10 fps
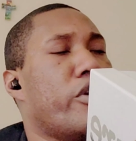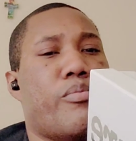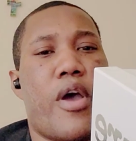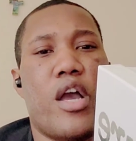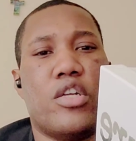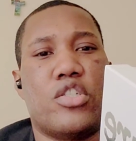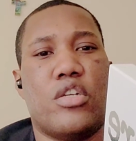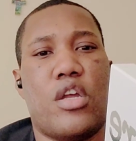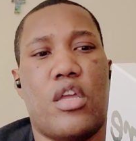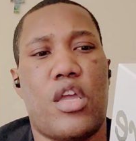the
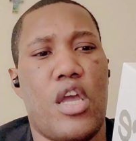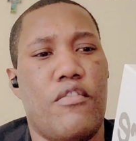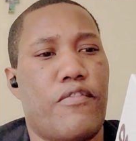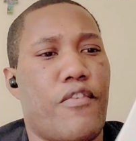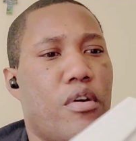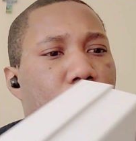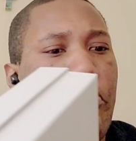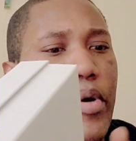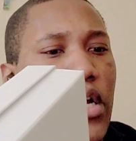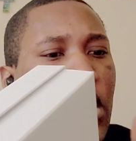packaging came from,
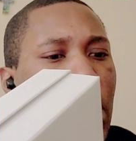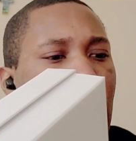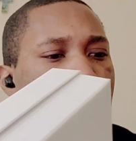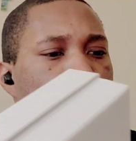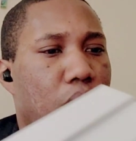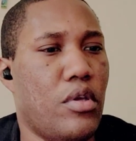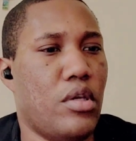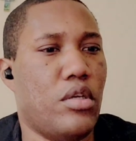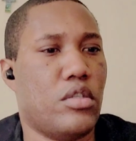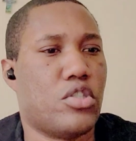but let
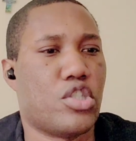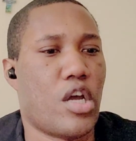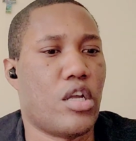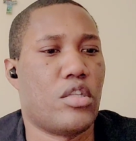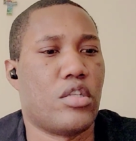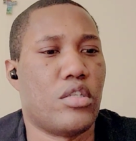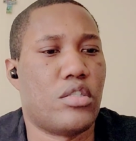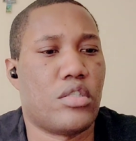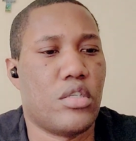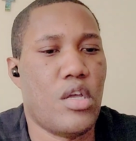me check this
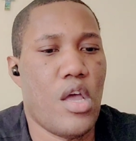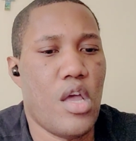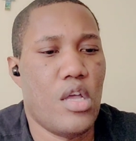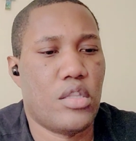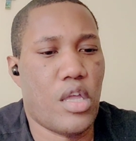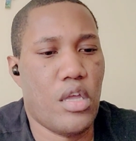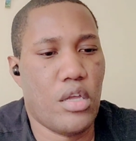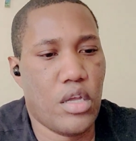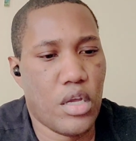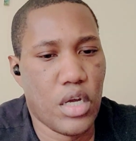thing
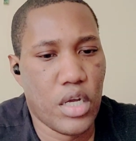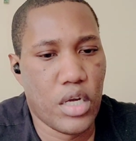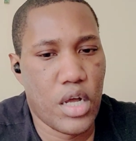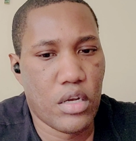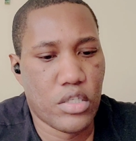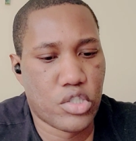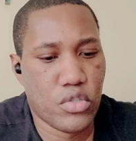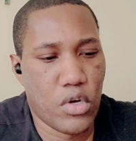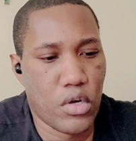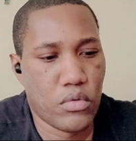here and I'll let
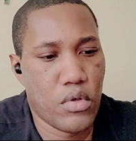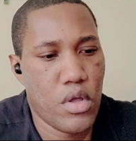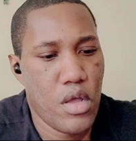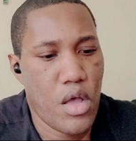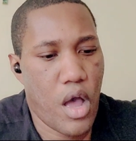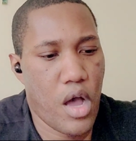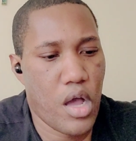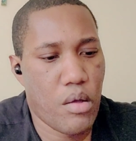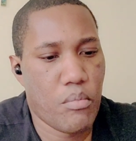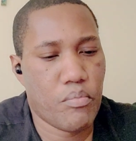you know.
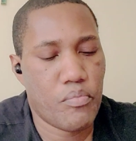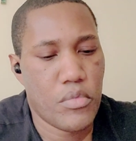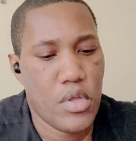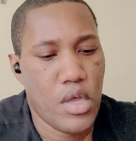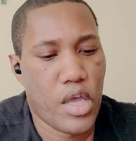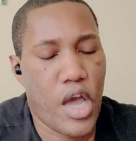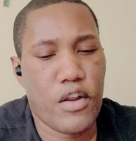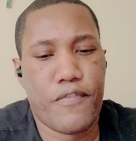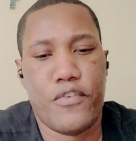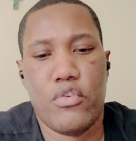Um, it got a
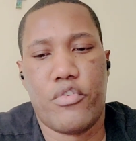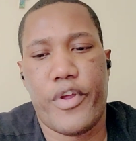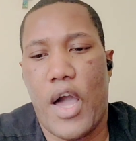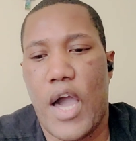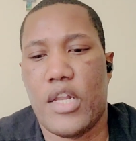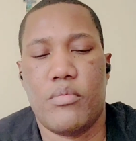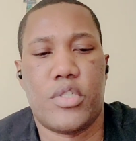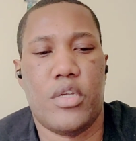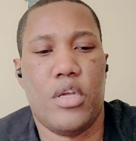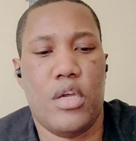few great
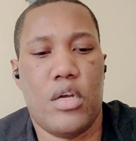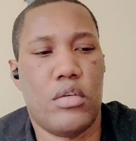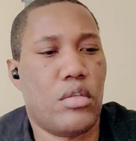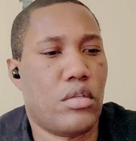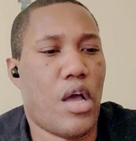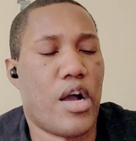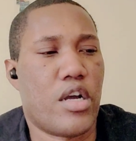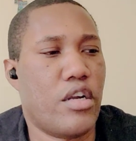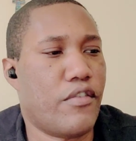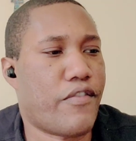items in here. I
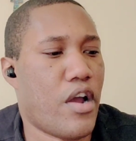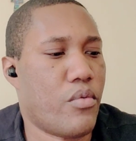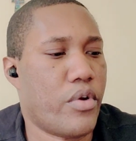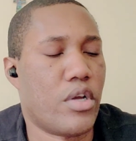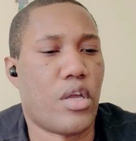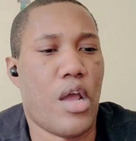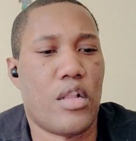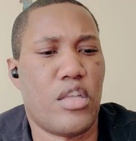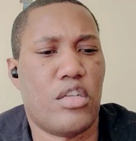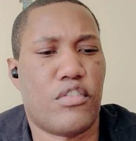couldn't find where it came. I
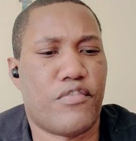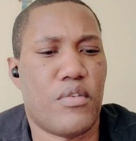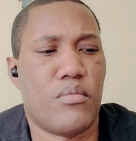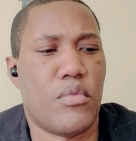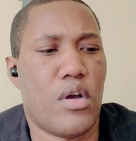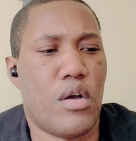think it's from